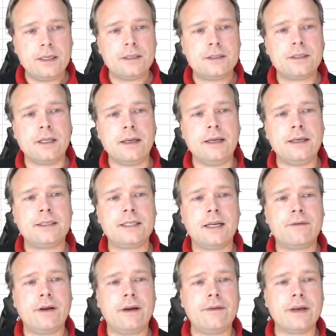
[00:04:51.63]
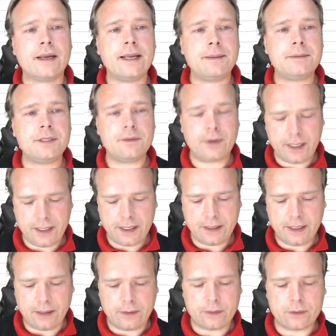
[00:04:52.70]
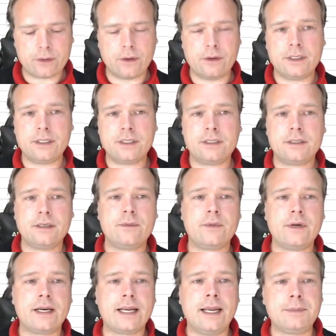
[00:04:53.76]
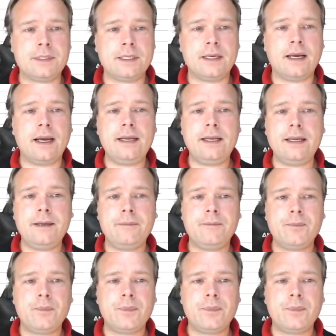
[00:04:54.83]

So that instead of having a captain right here, now I'll call this captain ID.